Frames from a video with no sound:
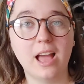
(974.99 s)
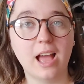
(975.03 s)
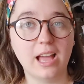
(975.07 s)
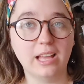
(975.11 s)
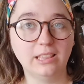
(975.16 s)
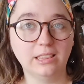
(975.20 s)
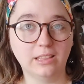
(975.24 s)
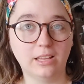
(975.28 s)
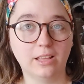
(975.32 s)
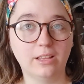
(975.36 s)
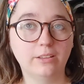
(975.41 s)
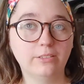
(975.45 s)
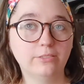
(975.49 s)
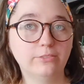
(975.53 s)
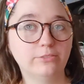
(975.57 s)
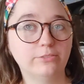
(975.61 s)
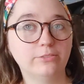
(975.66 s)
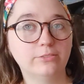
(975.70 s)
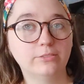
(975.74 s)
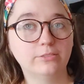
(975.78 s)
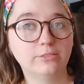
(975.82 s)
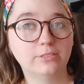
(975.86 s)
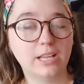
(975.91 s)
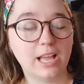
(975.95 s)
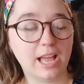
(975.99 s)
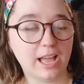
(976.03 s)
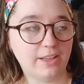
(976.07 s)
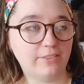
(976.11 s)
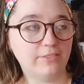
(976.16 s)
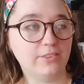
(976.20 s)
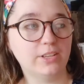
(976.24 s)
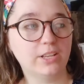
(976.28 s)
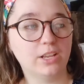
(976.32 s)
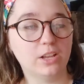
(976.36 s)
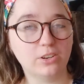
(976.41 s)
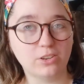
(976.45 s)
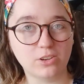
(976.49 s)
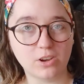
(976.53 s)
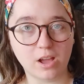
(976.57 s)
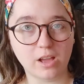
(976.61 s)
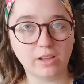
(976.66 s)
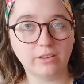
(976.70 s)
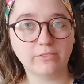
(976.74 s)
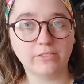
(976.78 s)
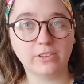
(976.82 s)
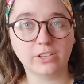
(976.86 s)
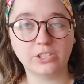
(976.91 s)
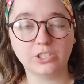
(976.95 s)
I love having a
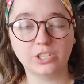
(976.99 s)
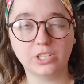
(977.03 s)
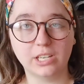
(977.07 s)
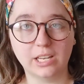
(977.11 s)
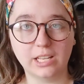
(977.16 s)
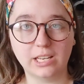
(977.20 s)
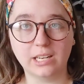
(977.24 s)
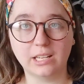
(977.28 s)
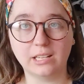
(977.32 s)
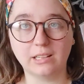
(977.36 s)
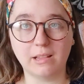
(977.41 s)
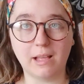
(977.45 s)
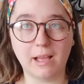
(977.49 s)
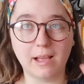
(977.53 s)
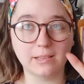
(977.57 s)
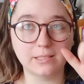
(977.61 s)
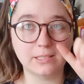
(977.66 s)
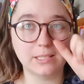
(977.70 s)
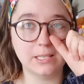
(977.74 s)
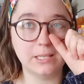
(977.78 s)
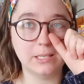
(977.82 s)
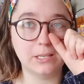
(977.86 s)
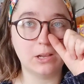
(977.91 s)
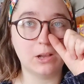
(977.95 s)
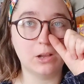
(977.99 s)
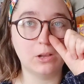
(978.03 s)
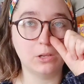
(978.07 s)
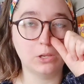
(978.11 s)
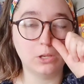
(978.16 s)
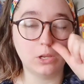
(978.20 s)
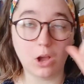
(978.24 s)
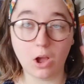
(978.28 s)
nonfiction and a classic